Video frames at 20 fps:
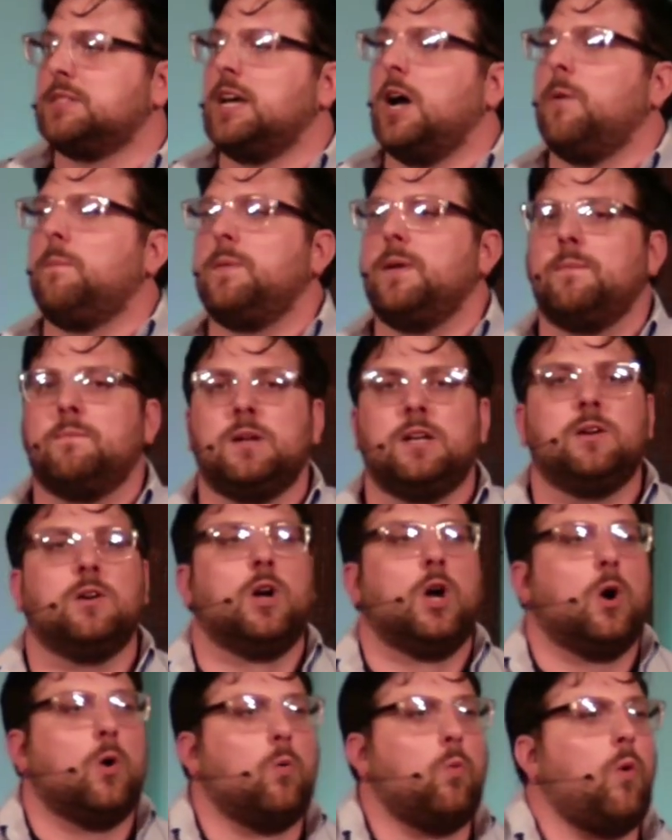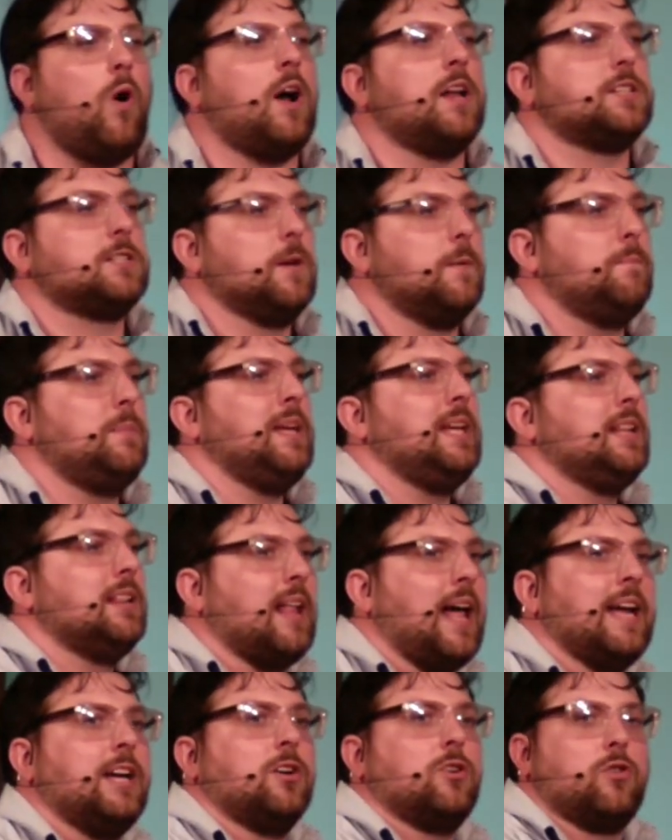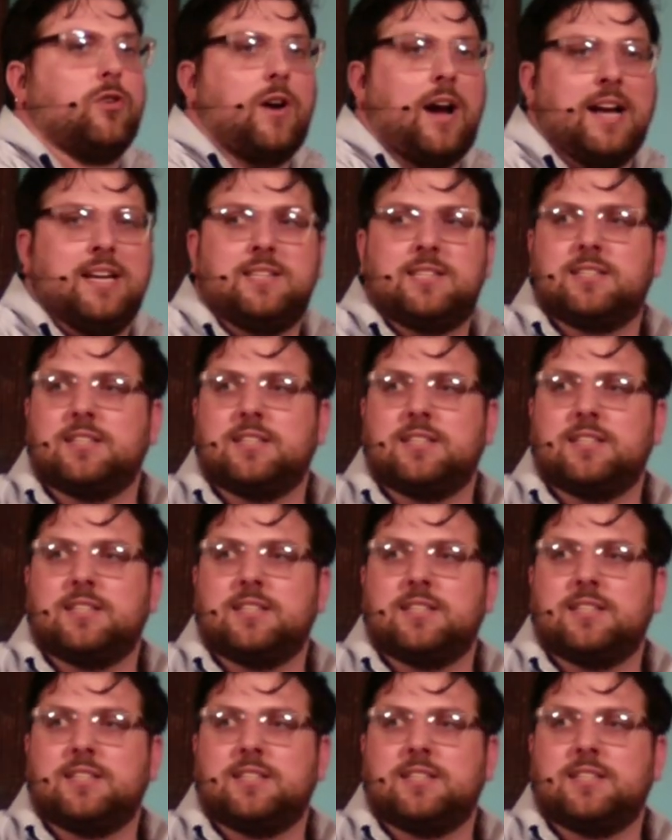helping me want to be like Christ.